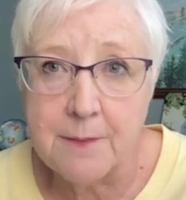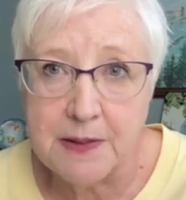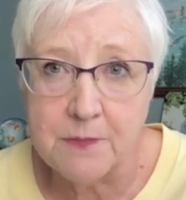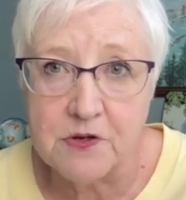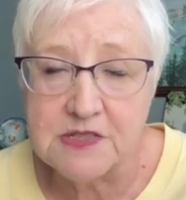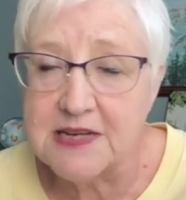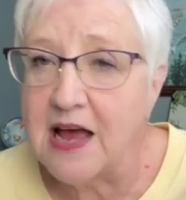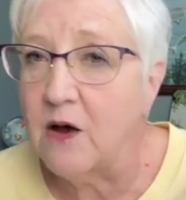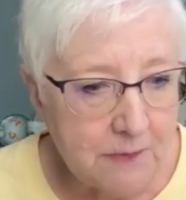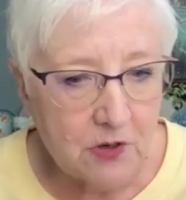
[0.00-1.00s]
hummingbirds.
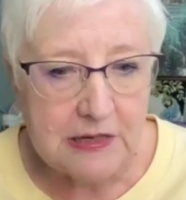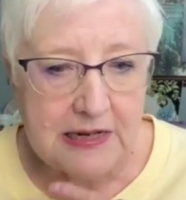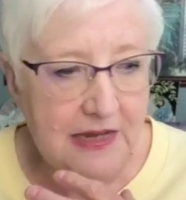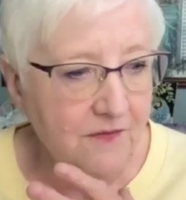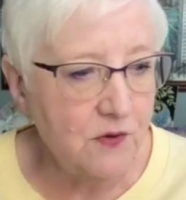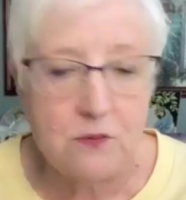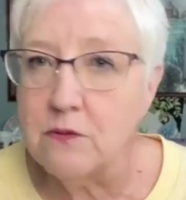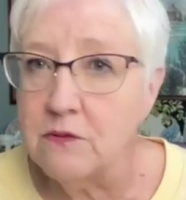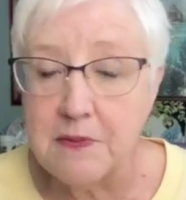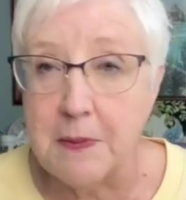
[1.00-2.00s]
Now, I'm going to give
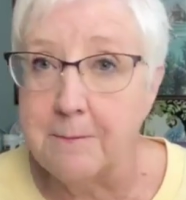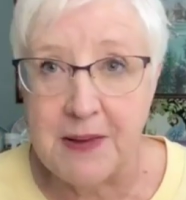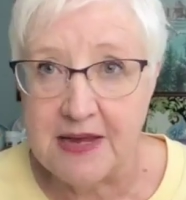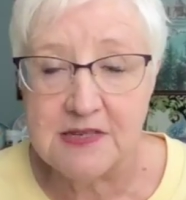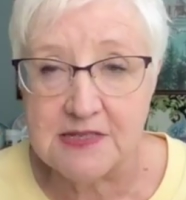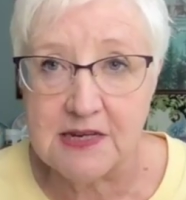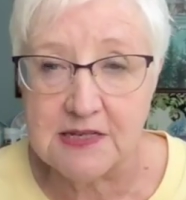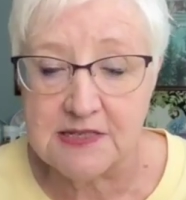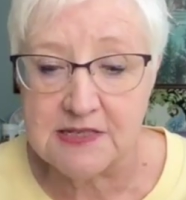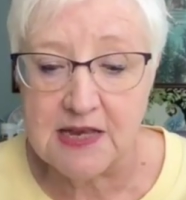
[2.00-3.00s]
you the
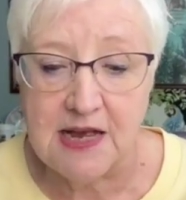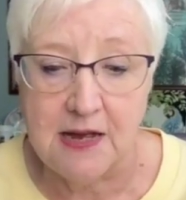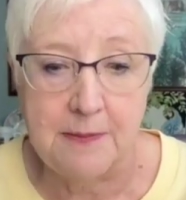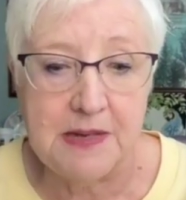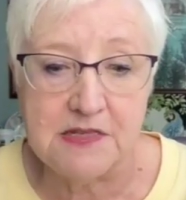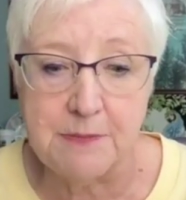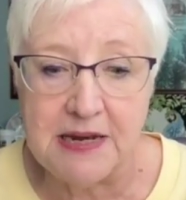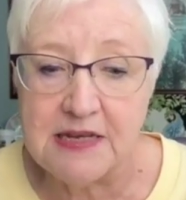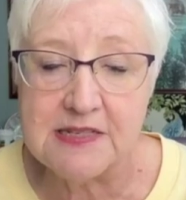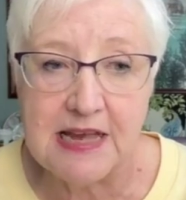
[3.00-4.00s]
basics, as
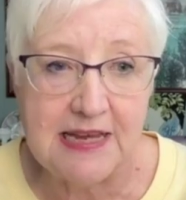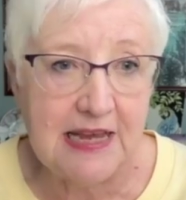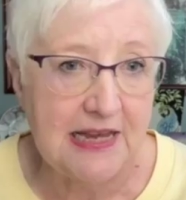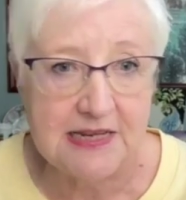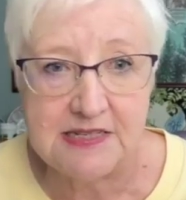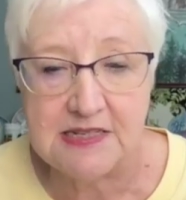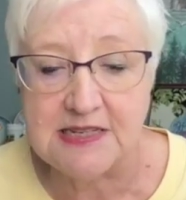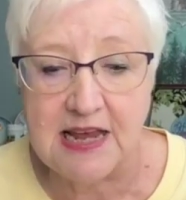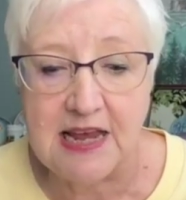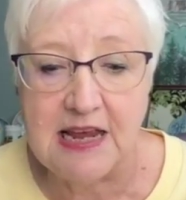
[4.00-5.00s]
many as I can
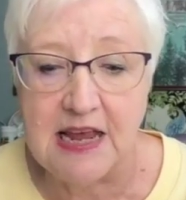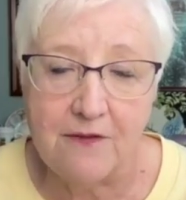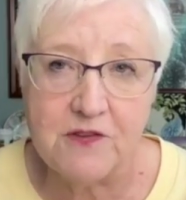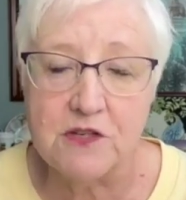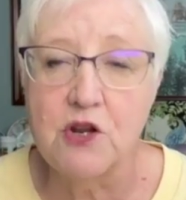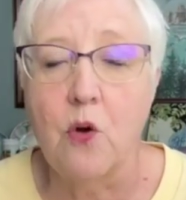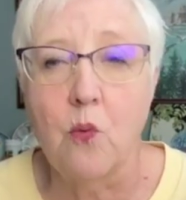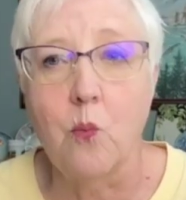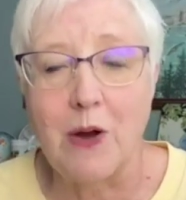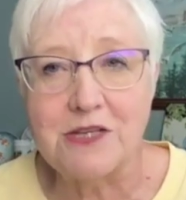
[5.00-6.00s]
today. You have to
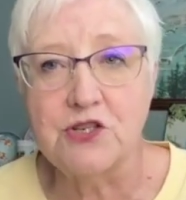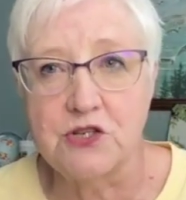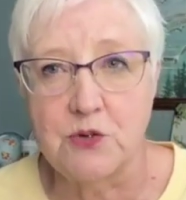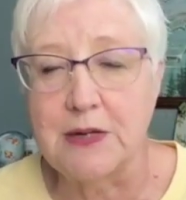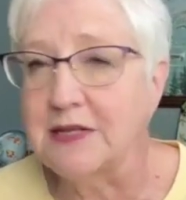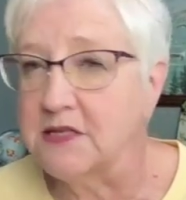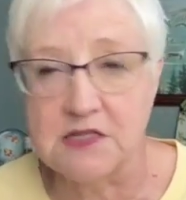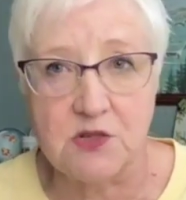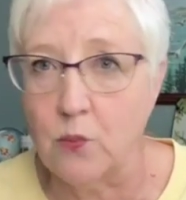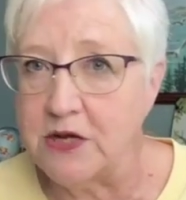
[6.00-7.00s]
know what you're doing, and
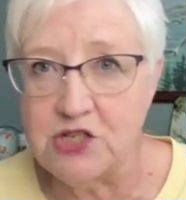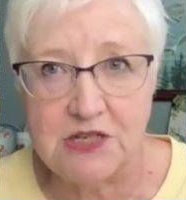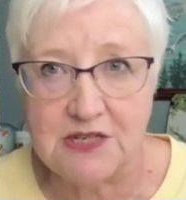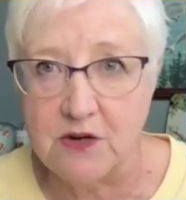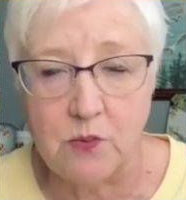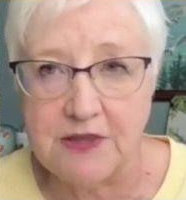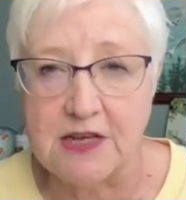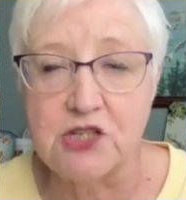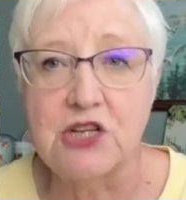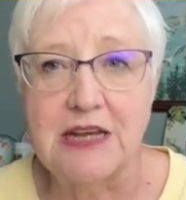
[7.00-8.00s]
this is the way she did it
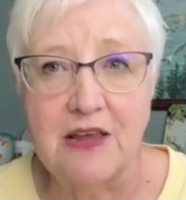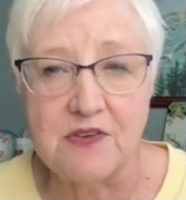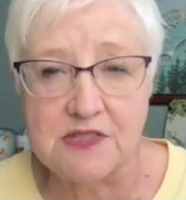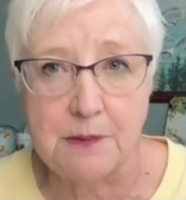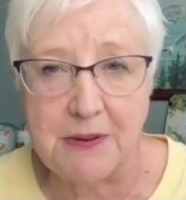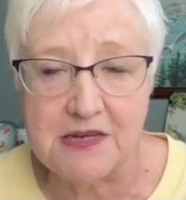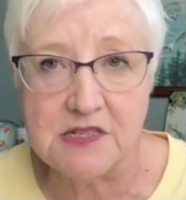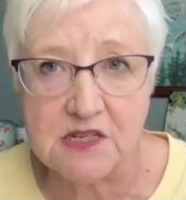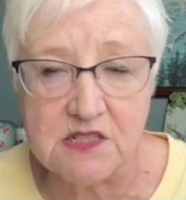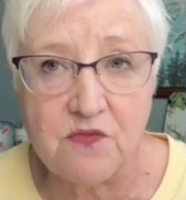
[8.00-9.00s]
with us. She gave us the
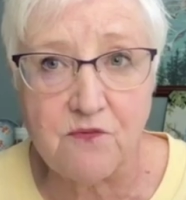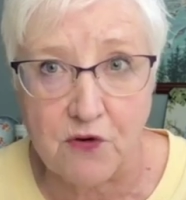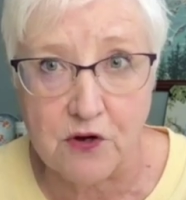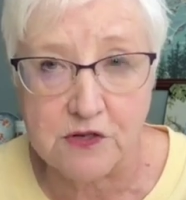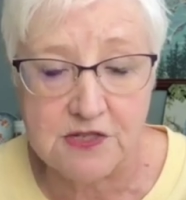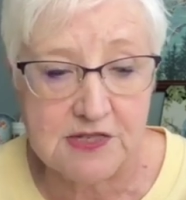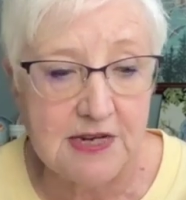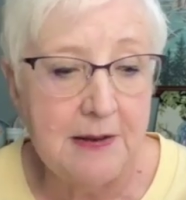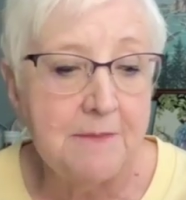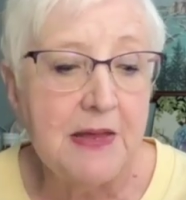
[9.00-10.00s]
basics
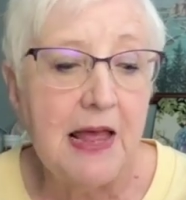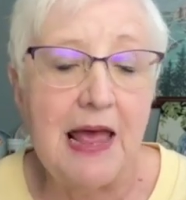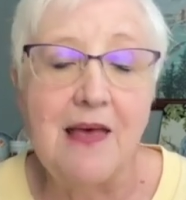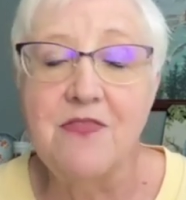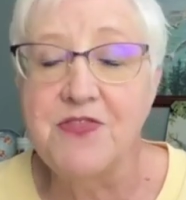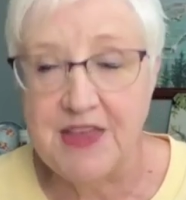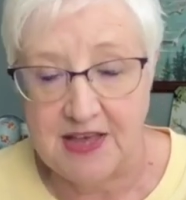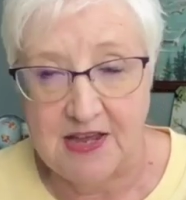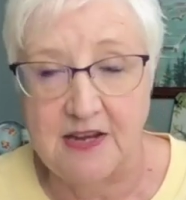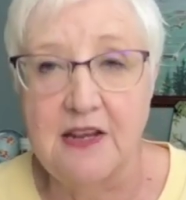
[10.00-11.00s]
first, and
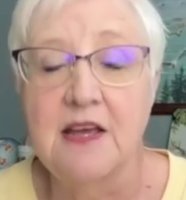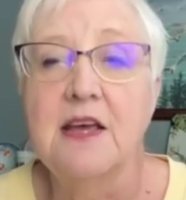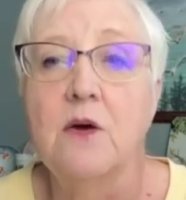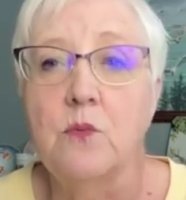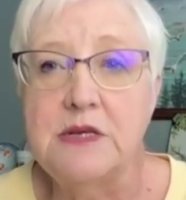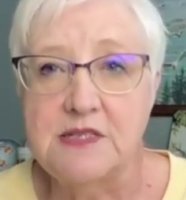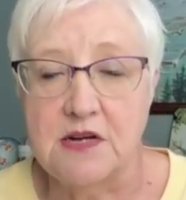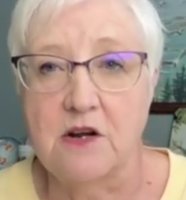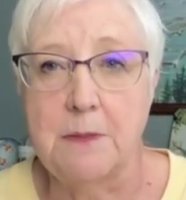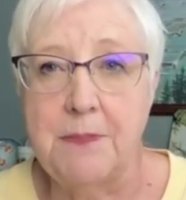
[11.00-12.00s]
then we
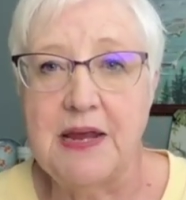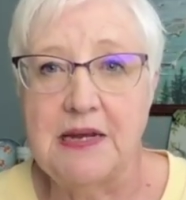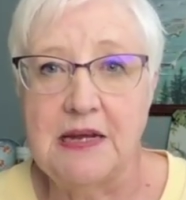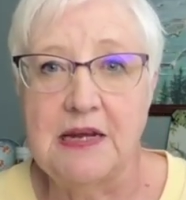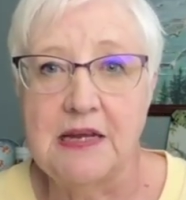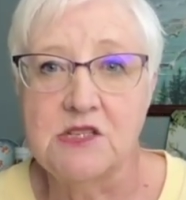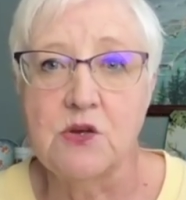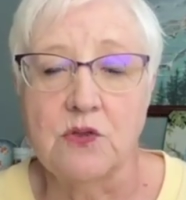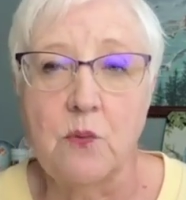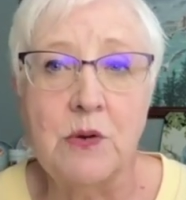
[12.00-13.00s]
started painting
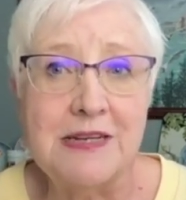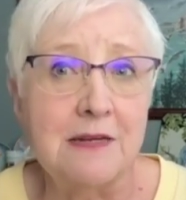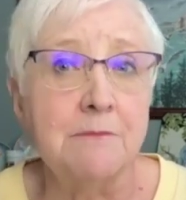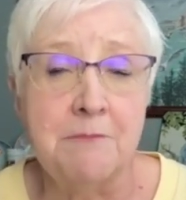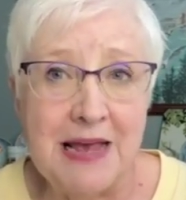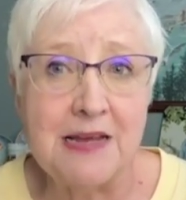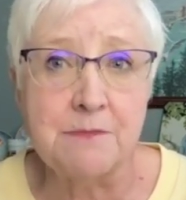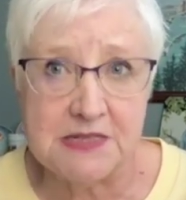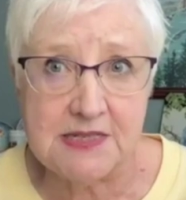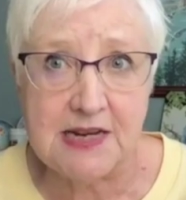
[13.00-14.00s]
so that we didn't
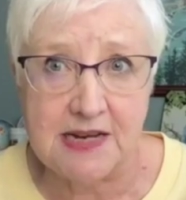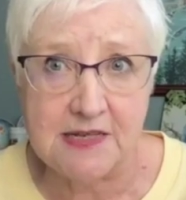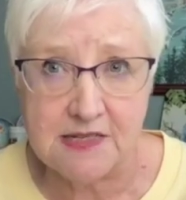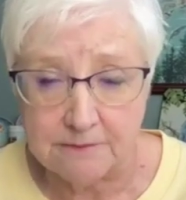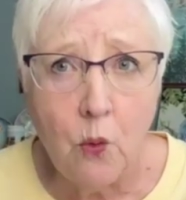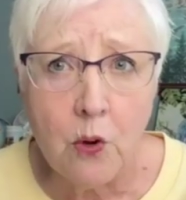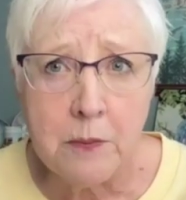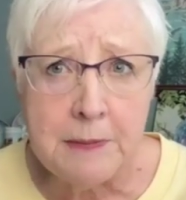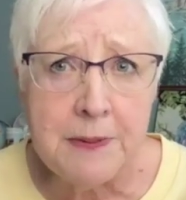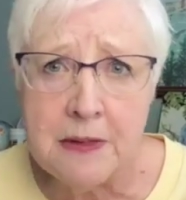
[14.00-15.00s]
make mistakes
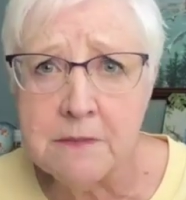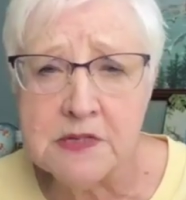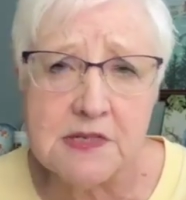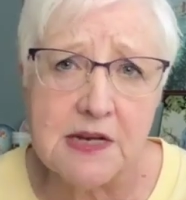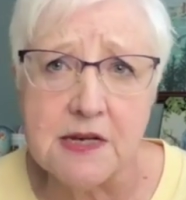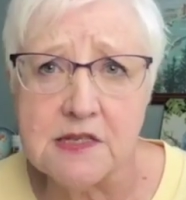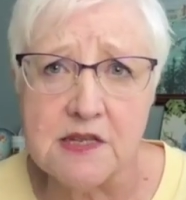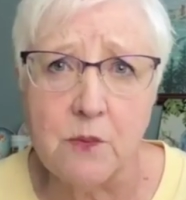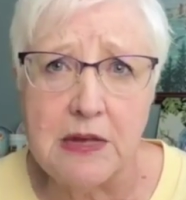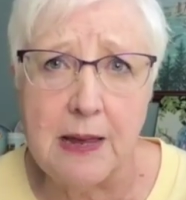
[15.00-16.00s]
or repeat
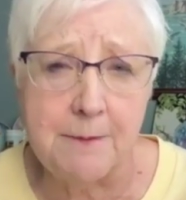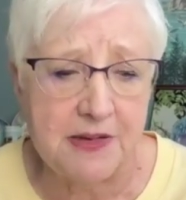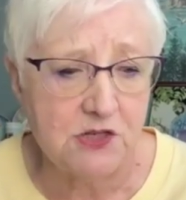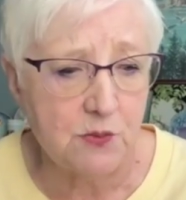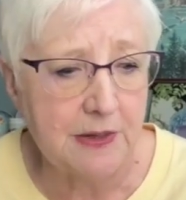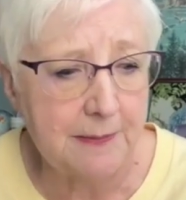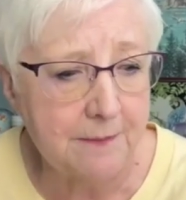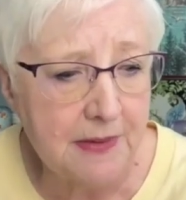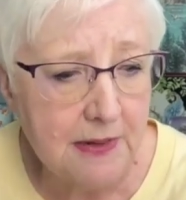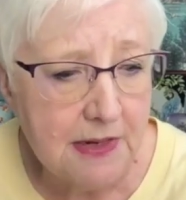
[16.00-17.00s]
mistakes that we have been
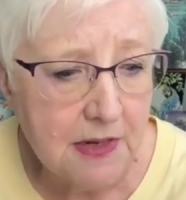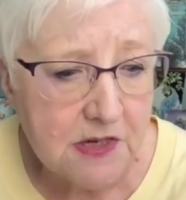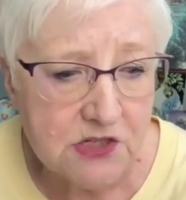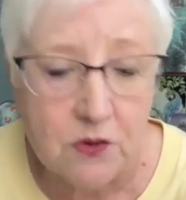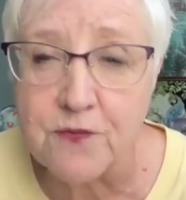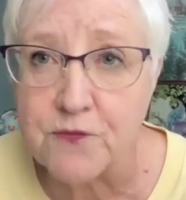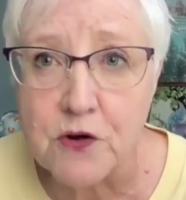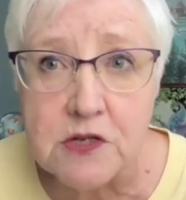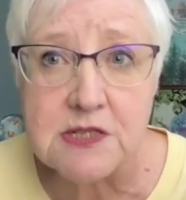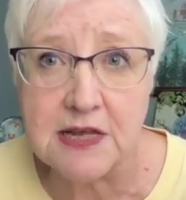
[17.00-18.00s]
doing. So the
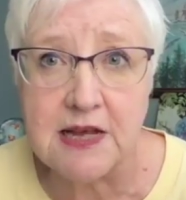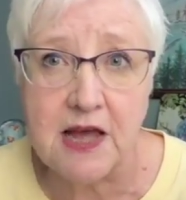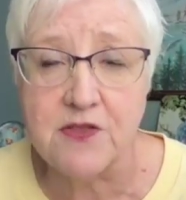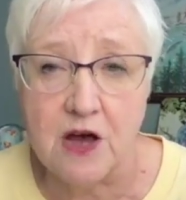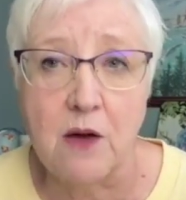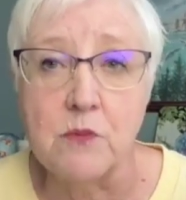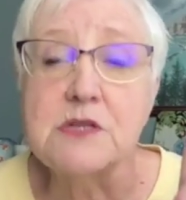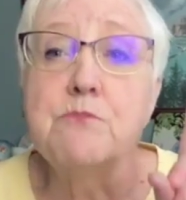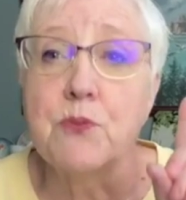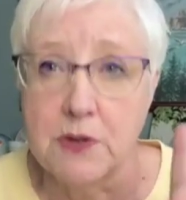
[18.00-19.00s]
first thing I thought
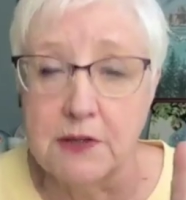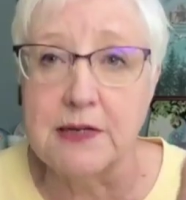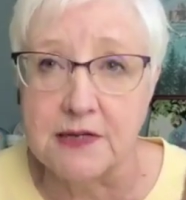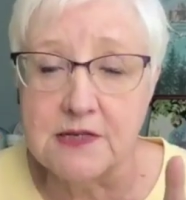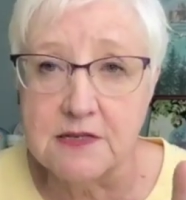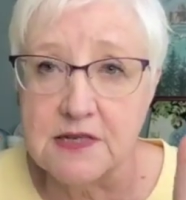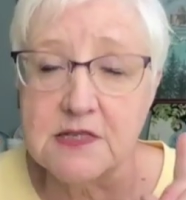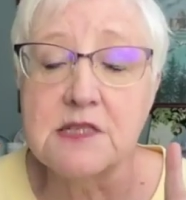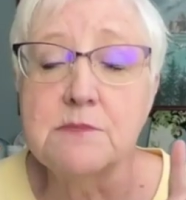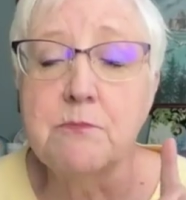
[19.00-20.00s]
was brilliant.
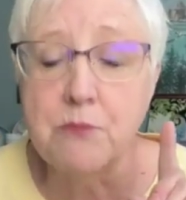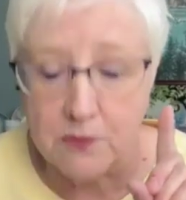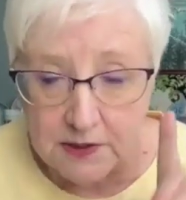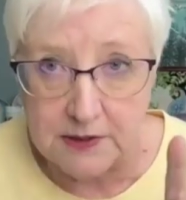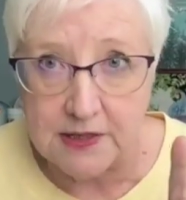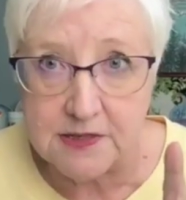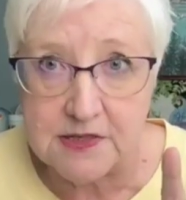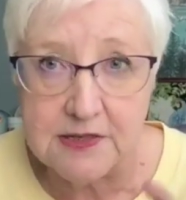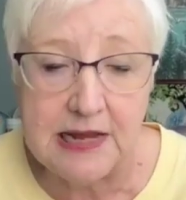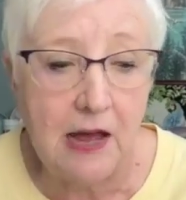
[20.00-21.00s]
This is
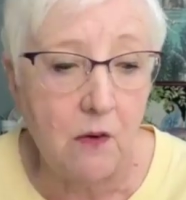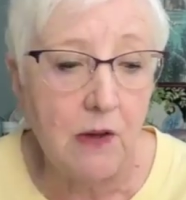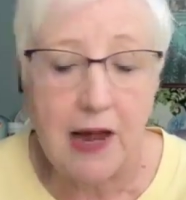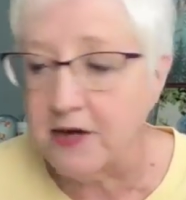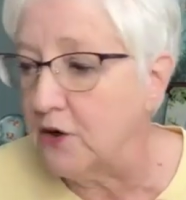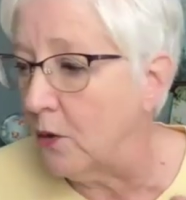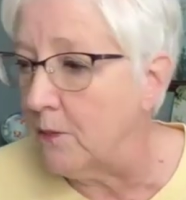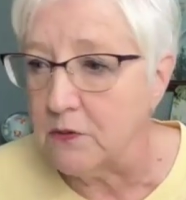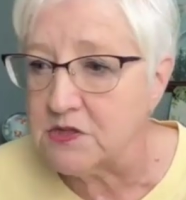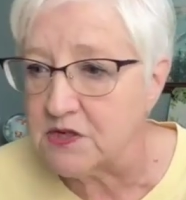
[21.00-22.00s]
brilliant. Now, I
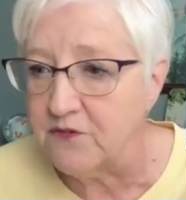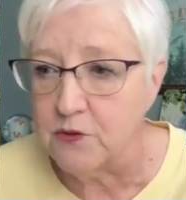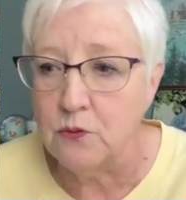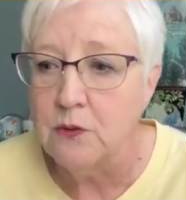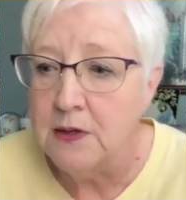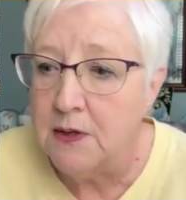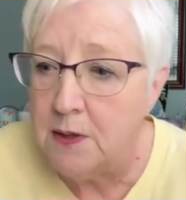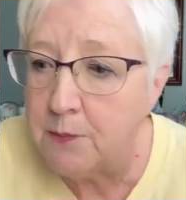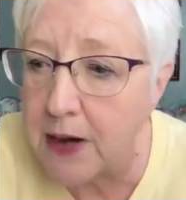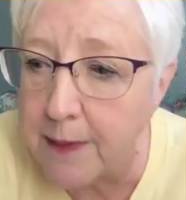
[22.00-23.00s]
know most of you
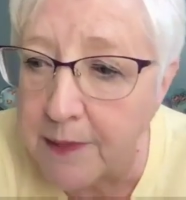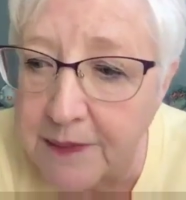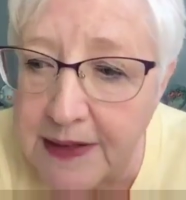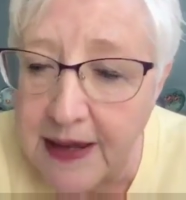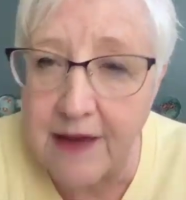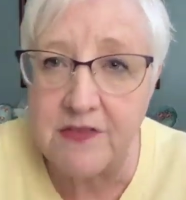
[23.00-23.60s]
probably